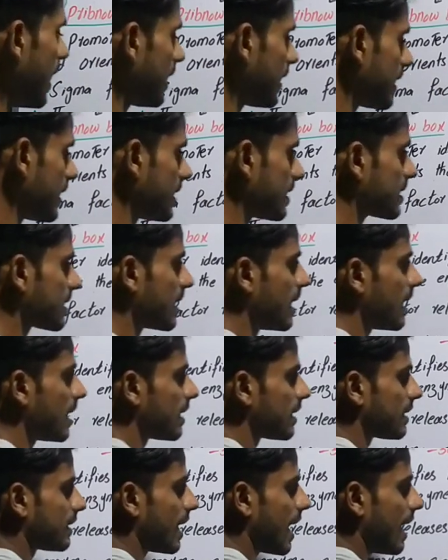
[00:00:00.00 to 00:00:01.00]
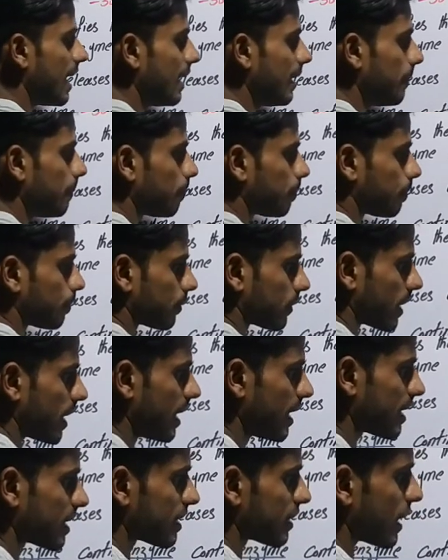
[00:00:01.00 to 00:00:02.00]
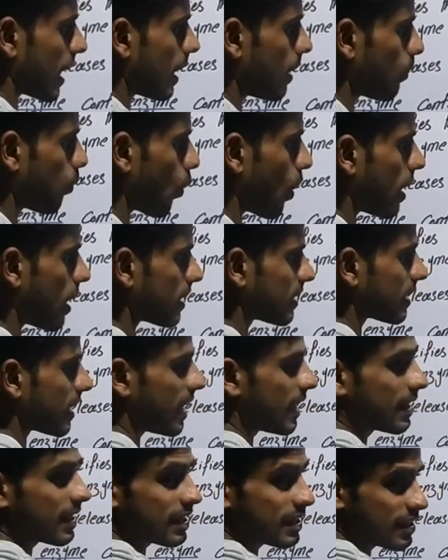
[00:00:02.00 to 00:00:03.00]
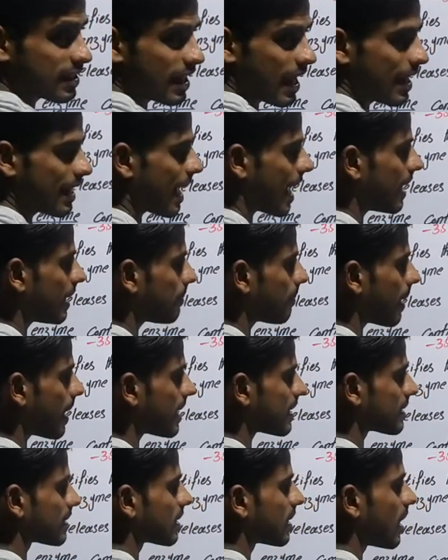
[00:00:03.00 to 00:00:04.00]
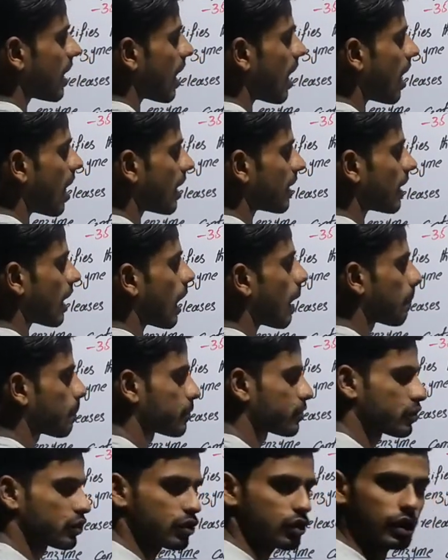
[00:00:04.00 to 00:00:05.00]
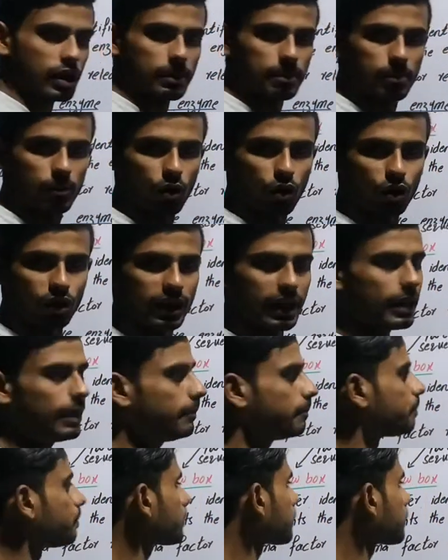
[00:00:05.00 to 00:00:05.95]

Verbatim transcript: it is 10, it is 10 points, it is 10 elements on upstream, okay?